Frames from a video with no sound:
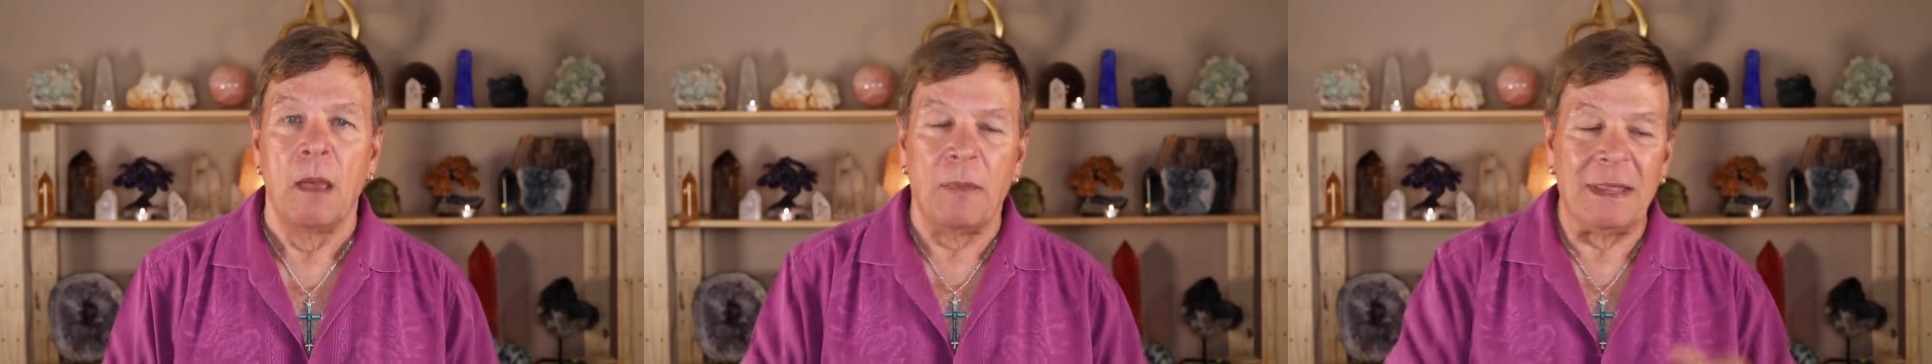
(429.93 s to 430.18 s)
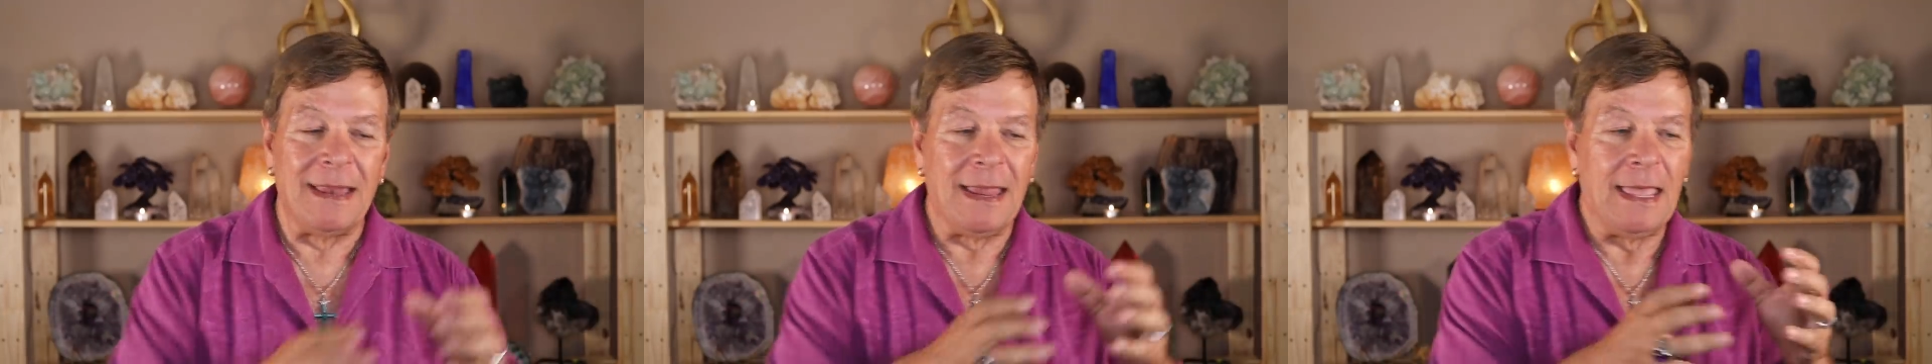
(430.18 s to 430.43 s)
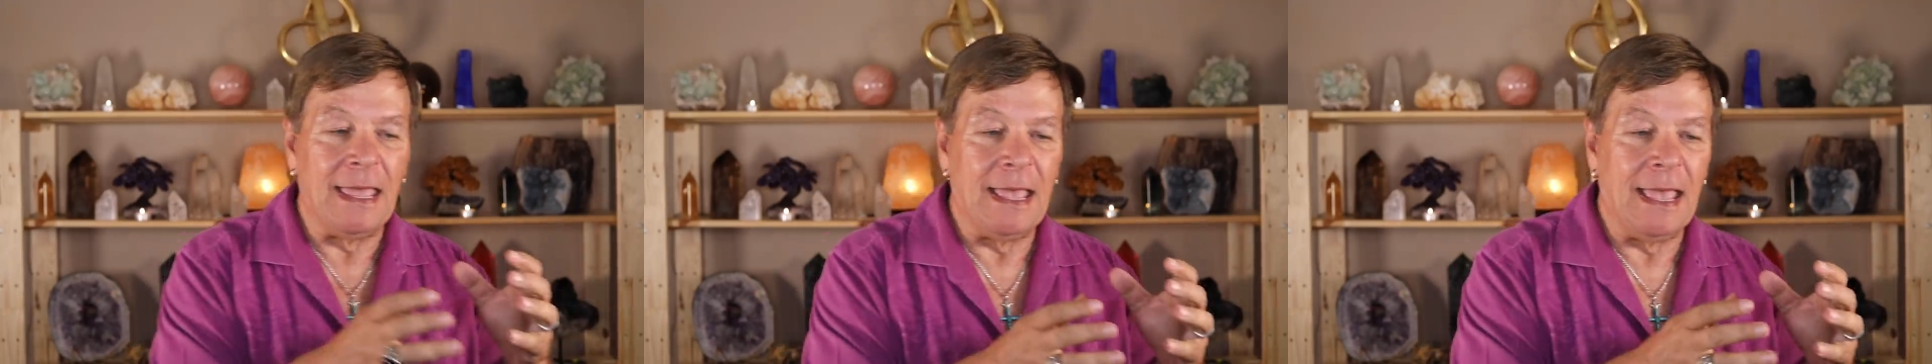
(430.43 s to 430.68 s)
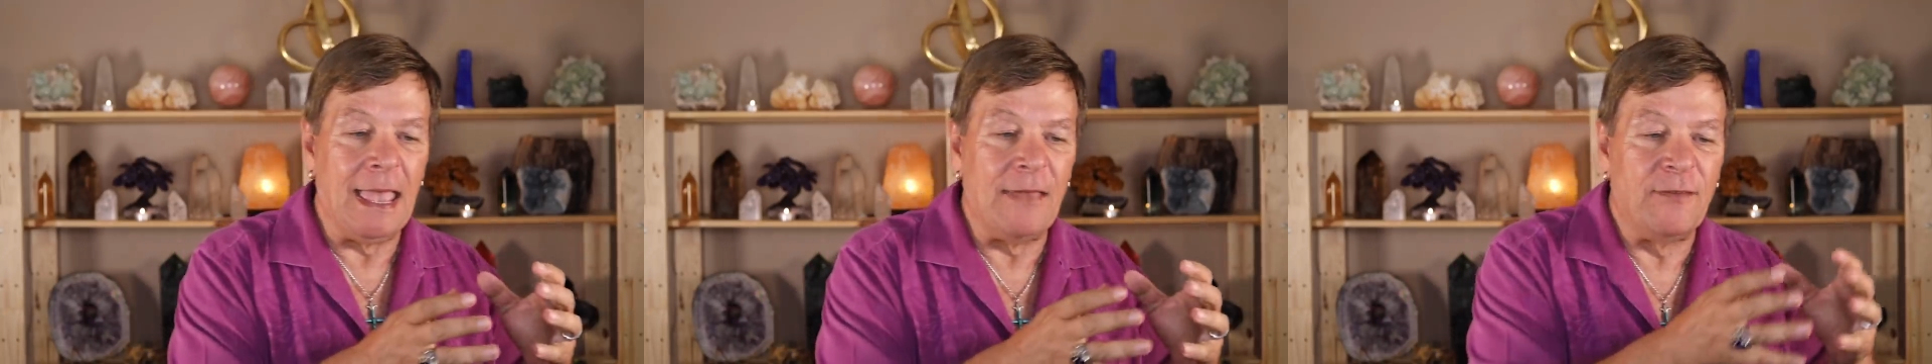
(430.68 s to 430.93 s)
But
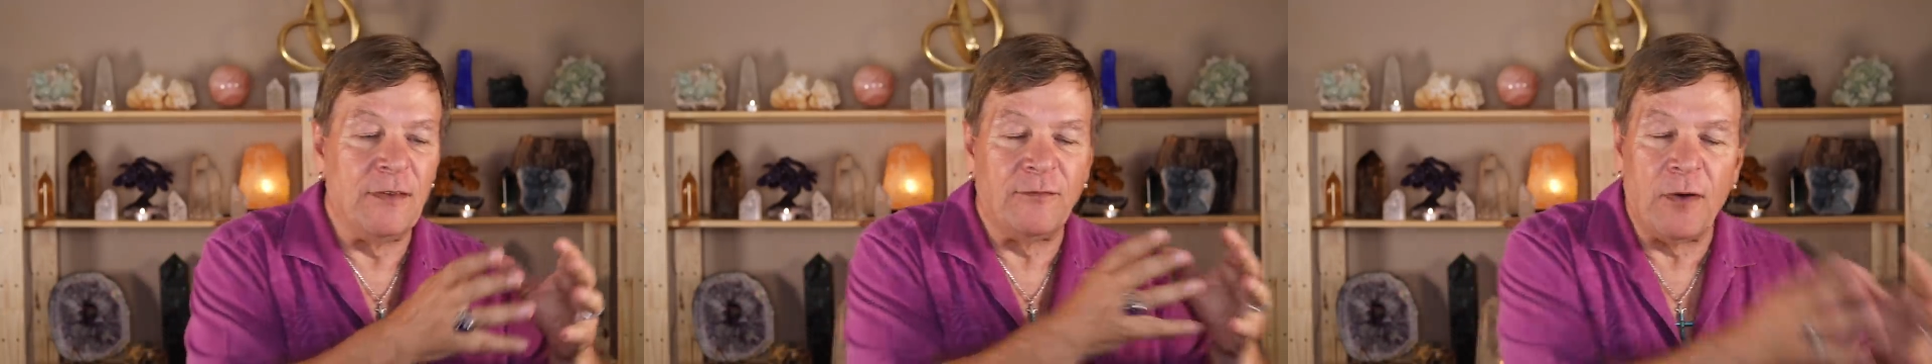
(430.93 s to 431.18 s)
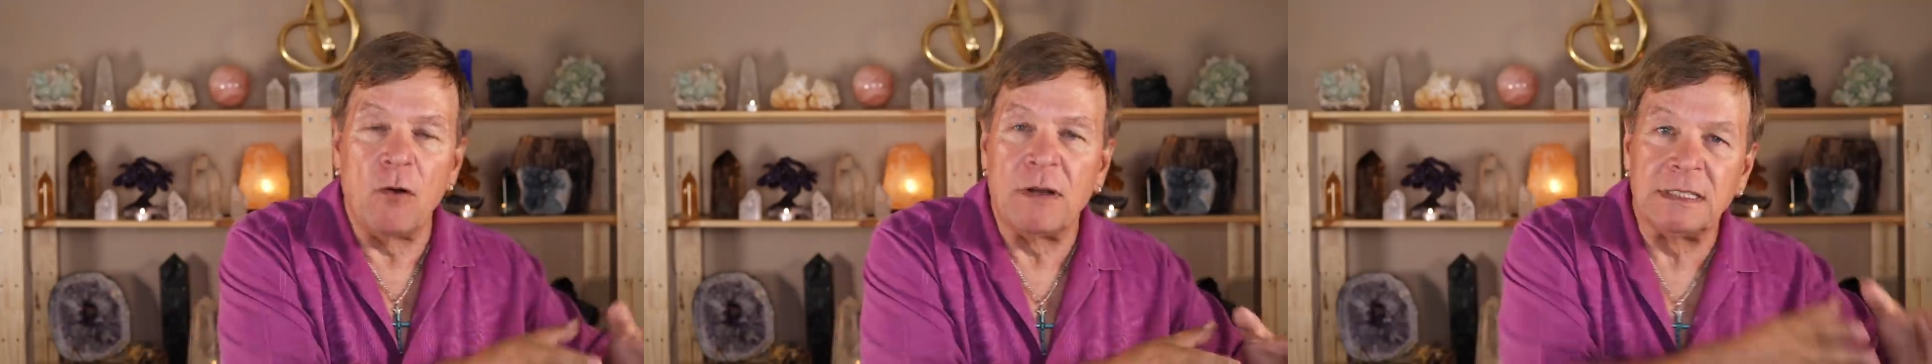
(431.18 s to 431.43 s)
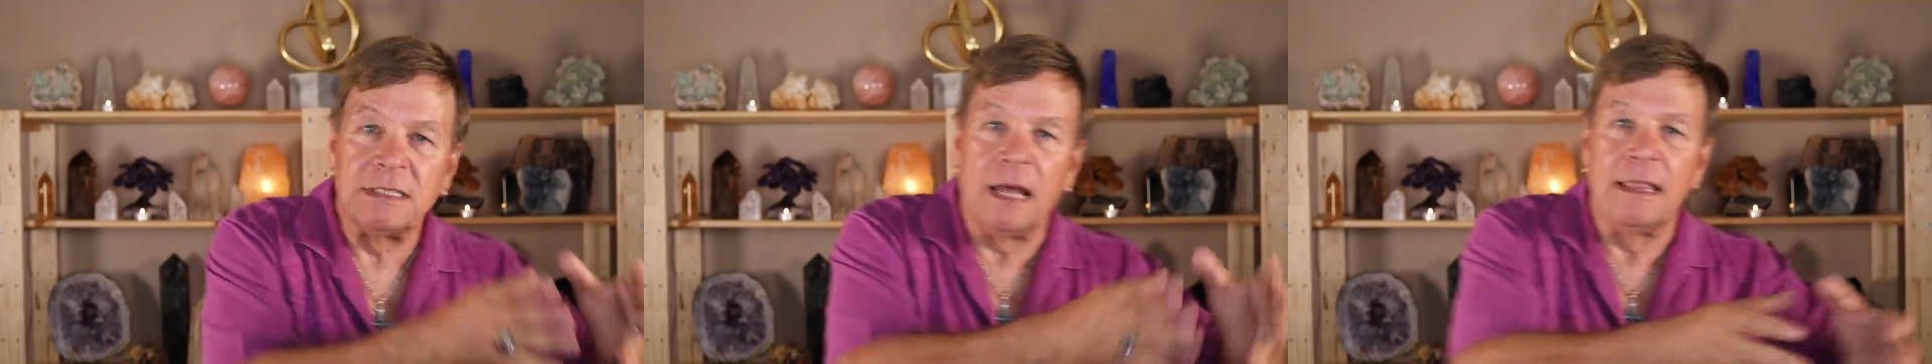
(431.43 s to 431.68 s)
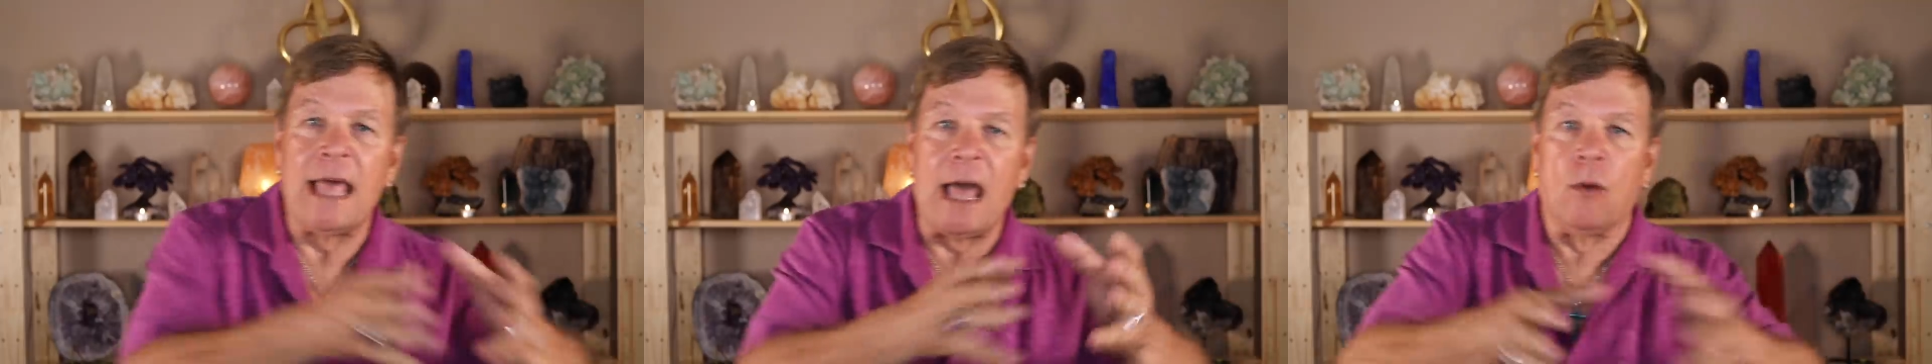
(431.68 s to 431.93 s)
if you focus
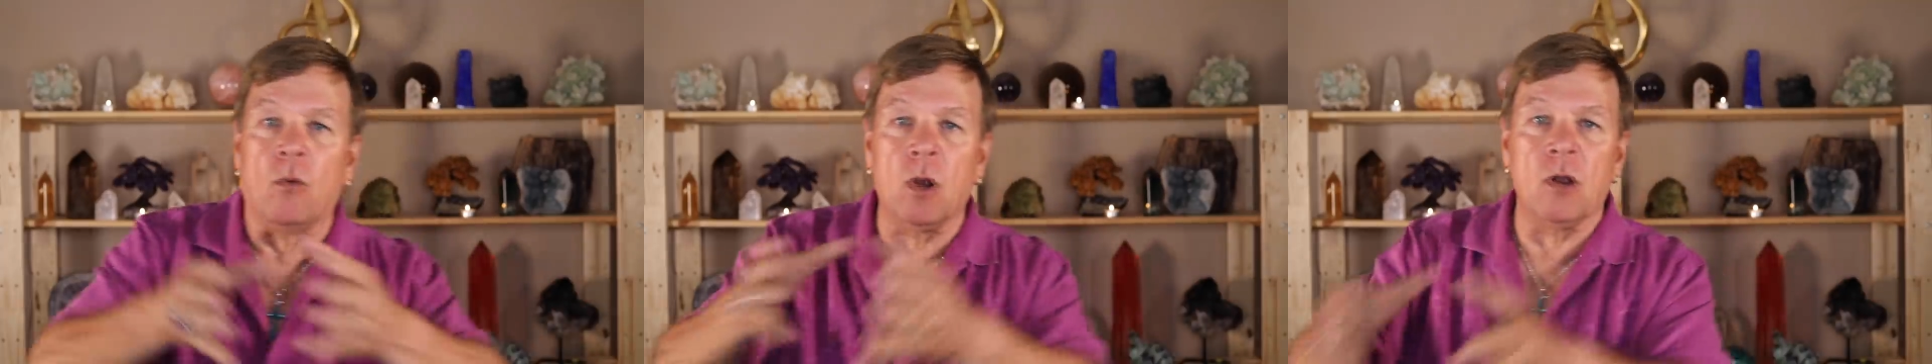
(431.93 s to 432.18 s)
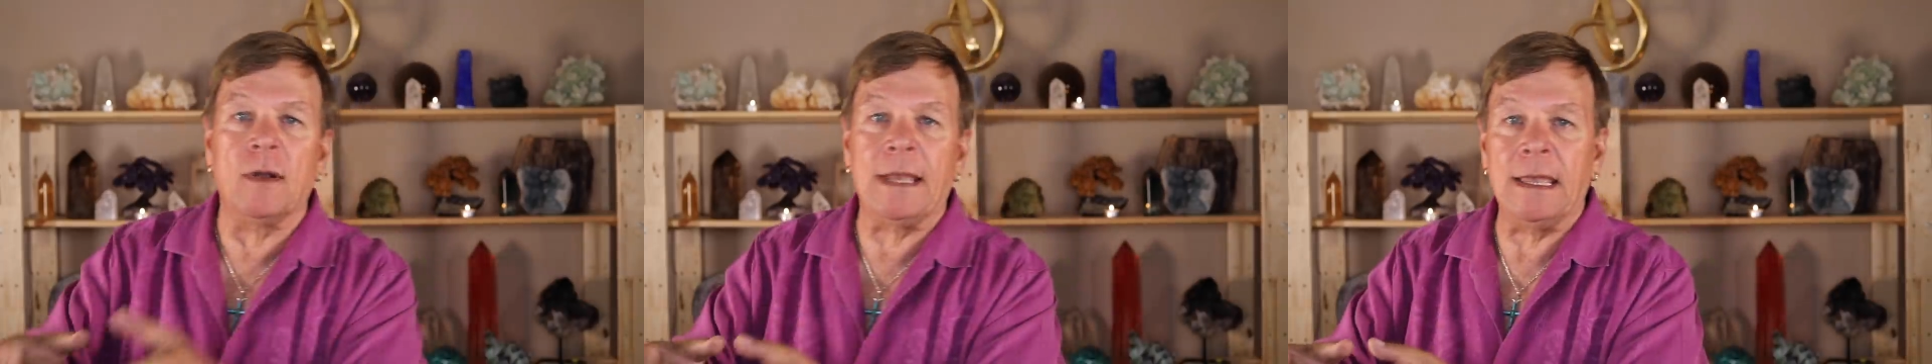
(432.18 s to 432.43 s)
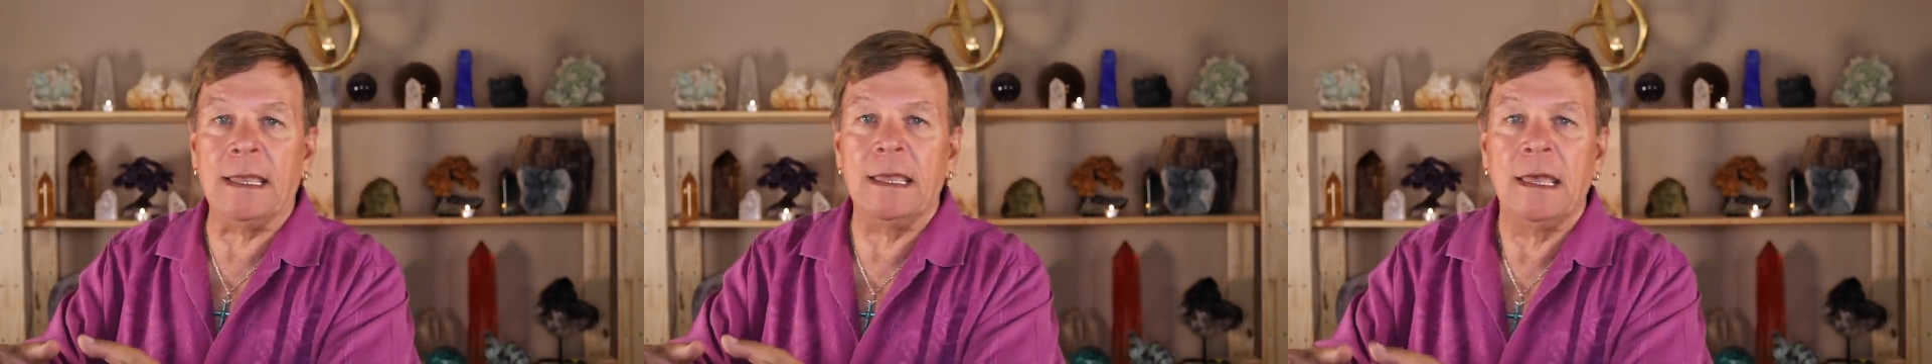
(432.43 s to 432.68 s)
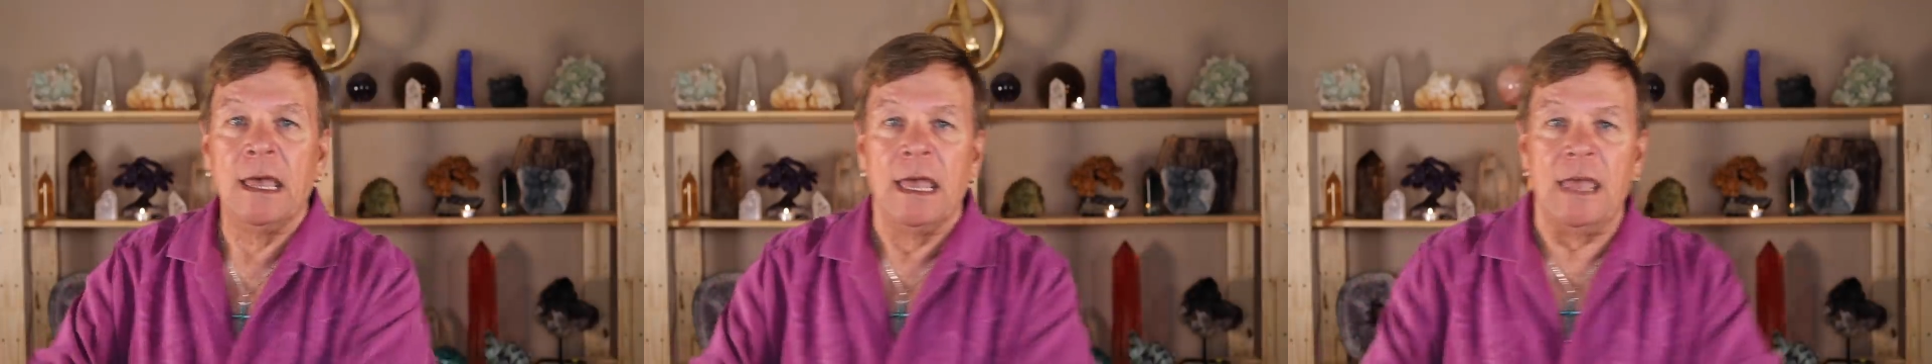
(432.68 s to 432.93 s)
on that worry,